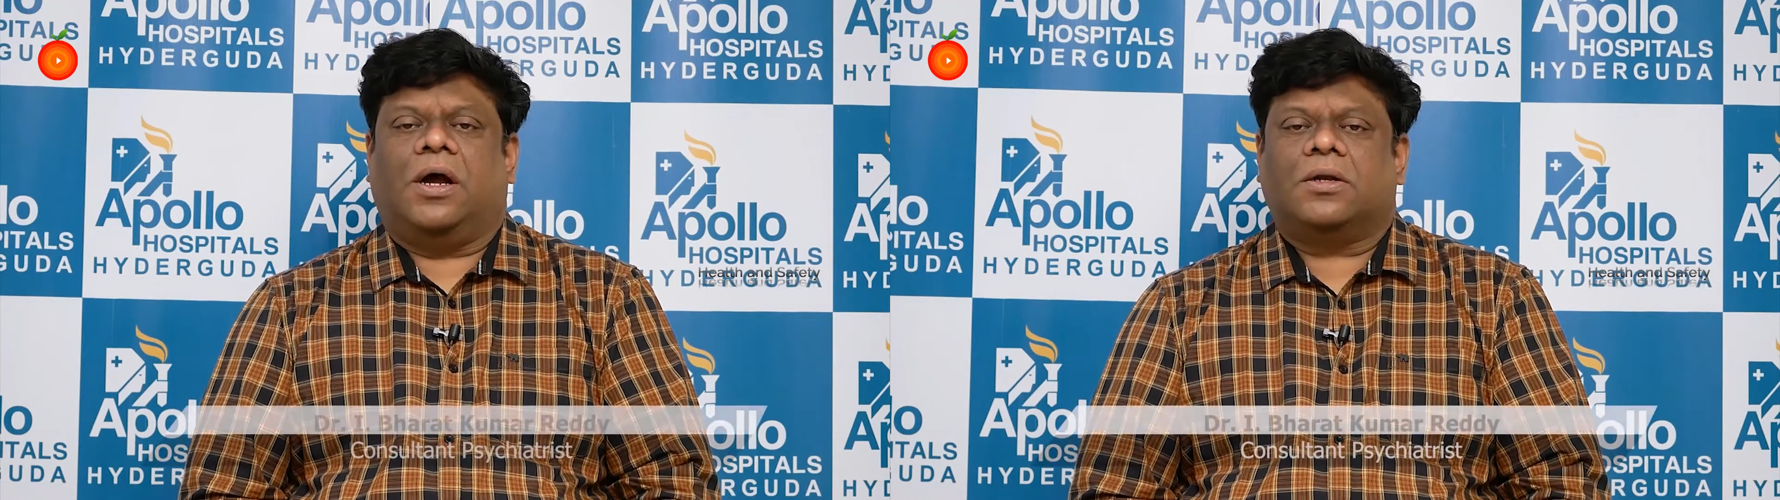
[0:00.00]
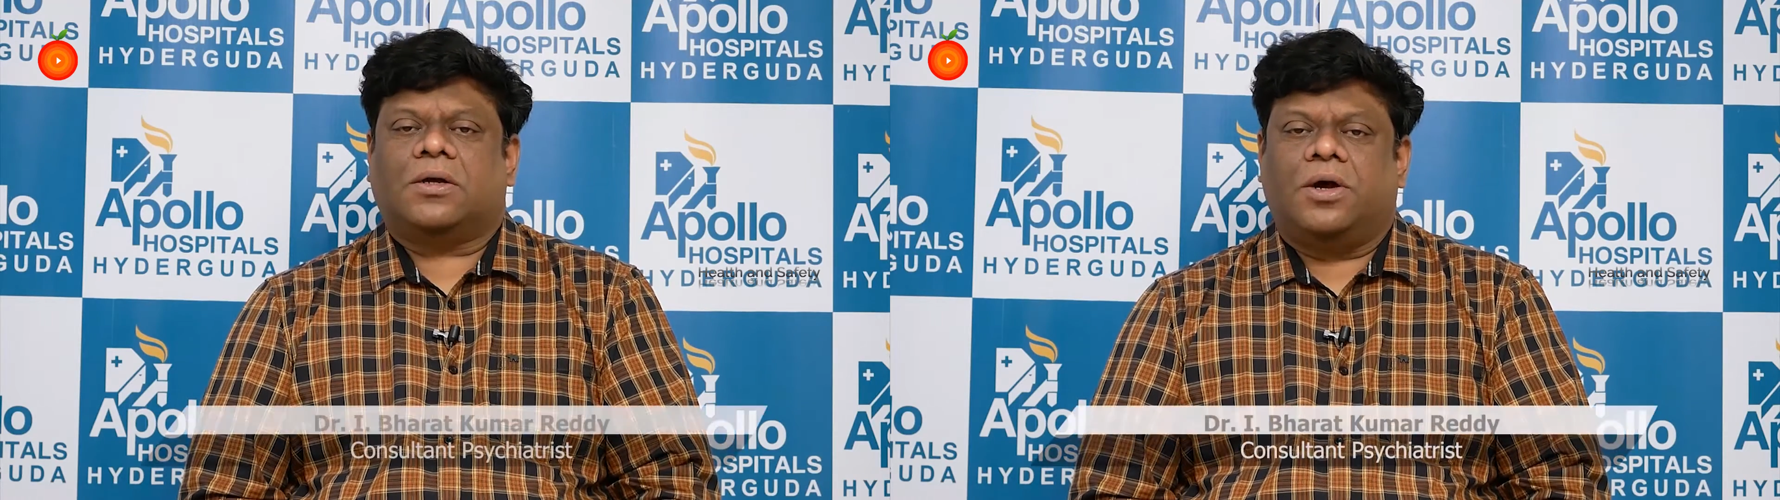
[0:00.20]

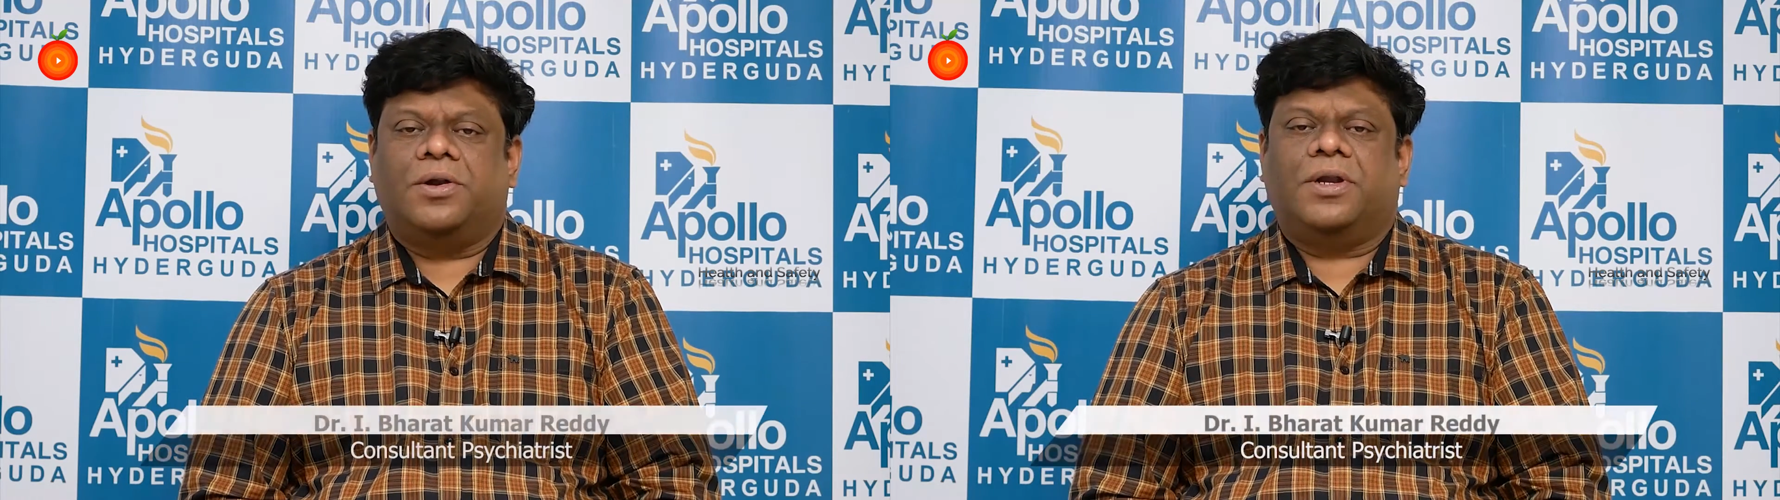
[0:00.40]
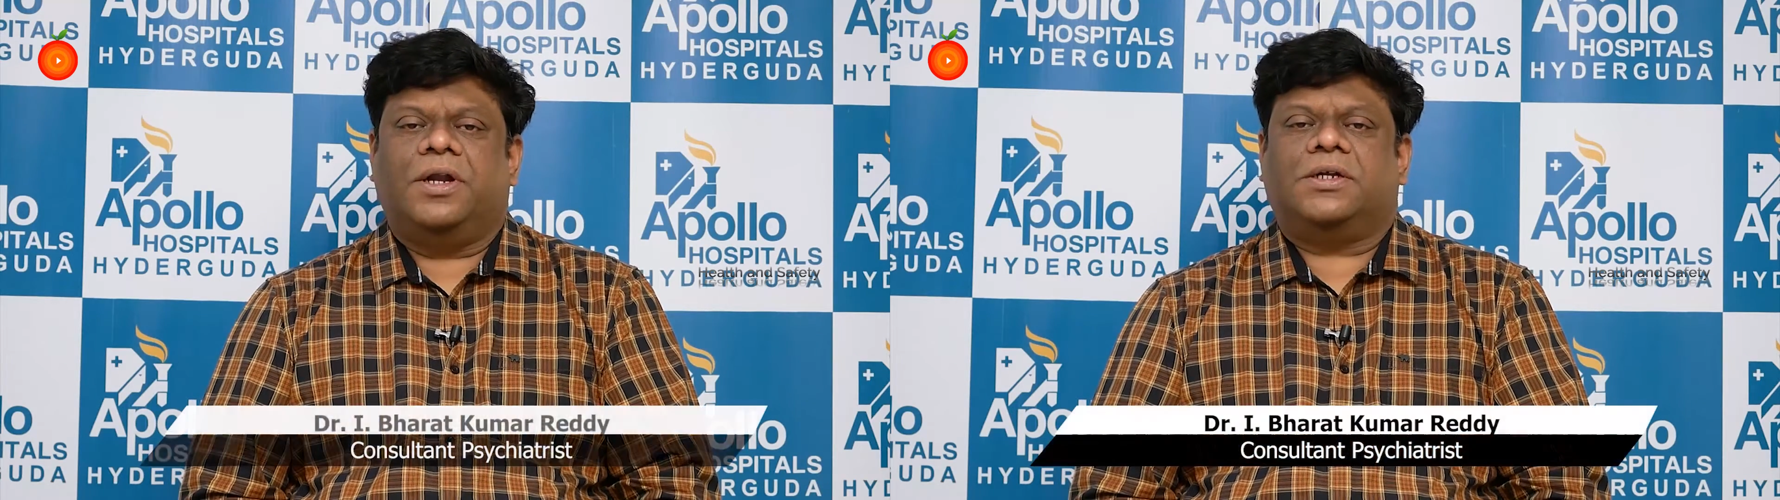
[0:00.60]

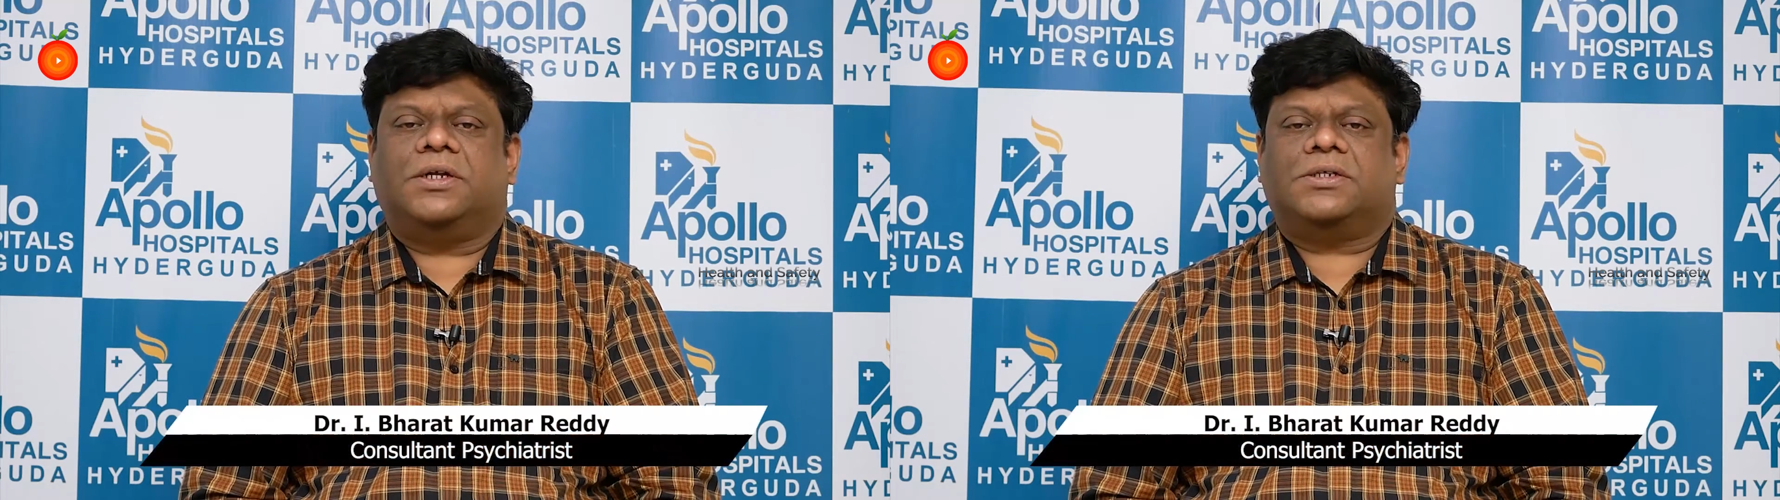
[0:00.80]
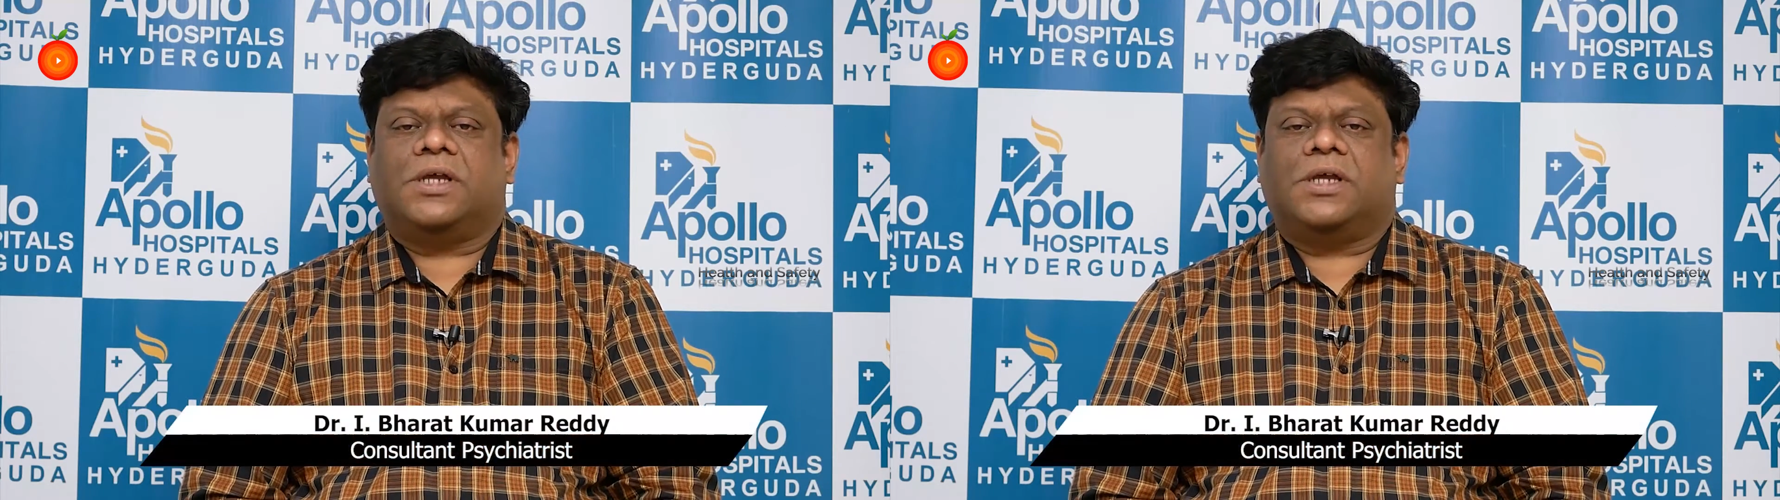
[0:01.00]
alcohol-related